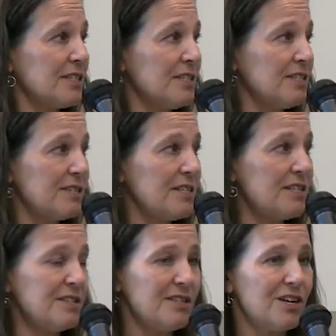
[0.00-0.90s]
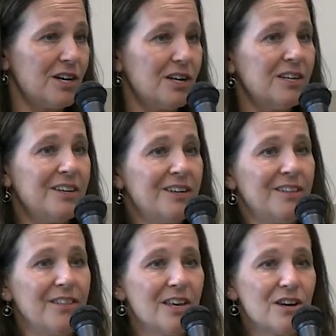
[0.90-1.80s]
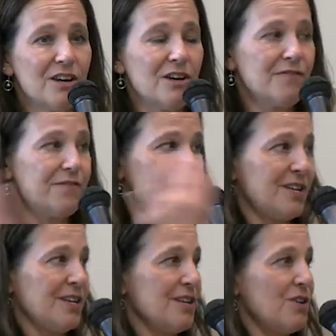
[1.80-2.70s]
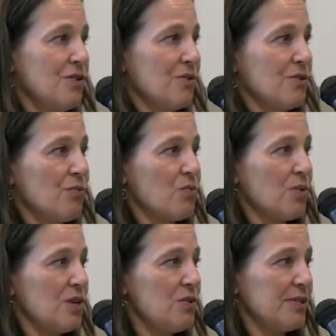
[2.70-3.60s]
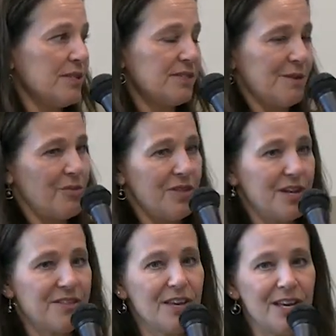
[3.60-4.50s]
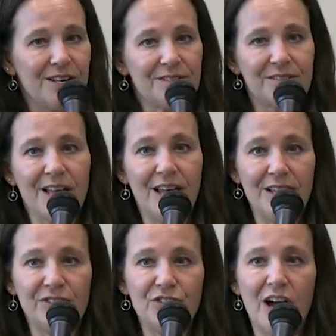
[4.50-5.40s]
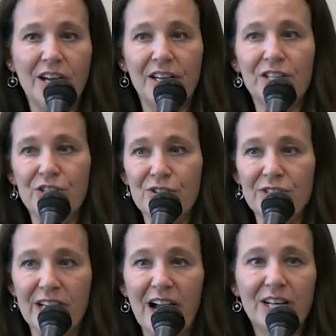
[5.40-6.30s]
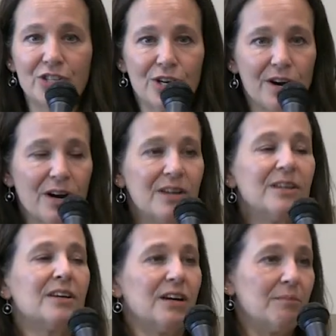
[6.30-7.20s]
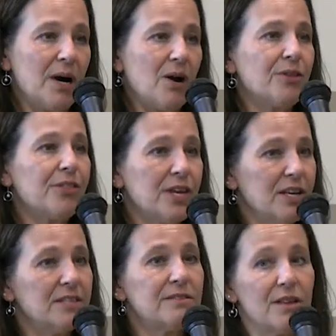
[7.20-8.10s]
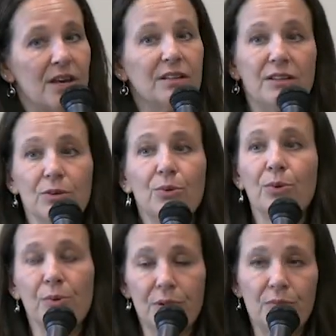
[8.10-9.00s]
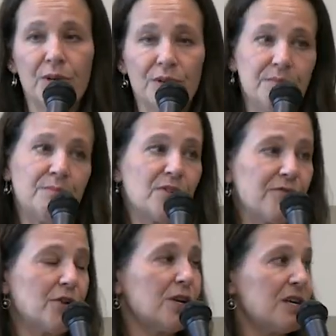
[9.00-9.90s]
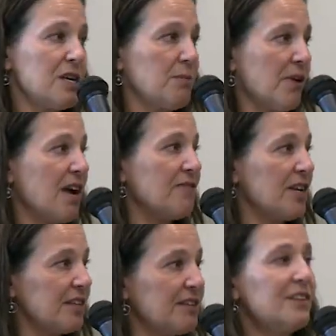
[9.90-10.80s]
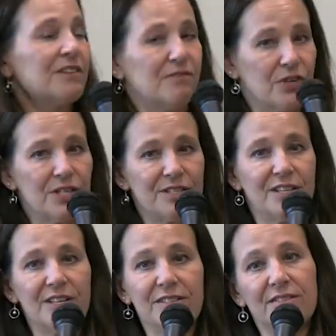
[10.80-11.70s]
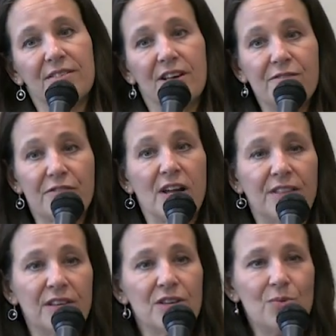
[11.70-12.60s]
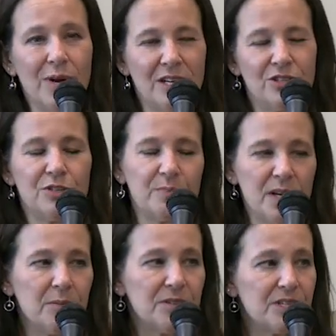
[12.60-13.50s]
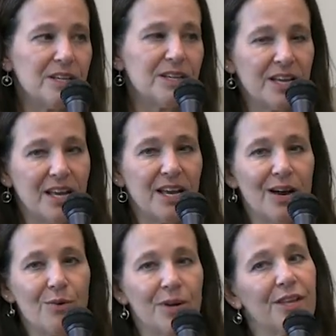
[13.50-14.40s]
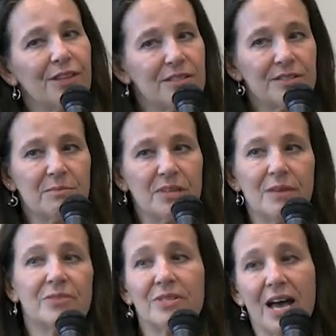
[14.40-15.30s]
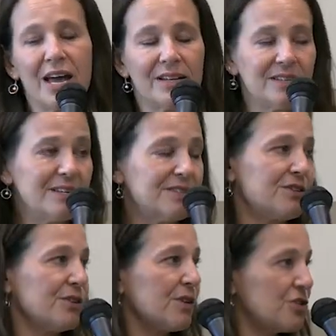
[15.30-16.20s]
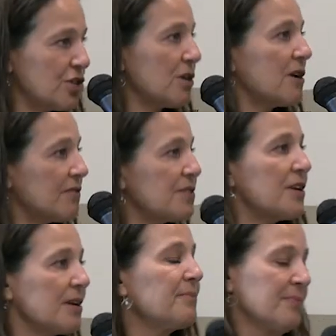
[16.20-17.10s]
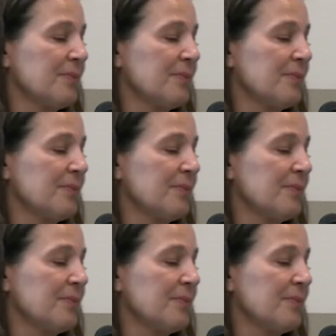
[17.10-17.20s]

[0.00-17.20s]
It is easier, think of, using someone like this as talking to your doctor about things that you would prefer to keep private, versus a friend that you want to just be able to hang out with and sometimes not necessarily share everything.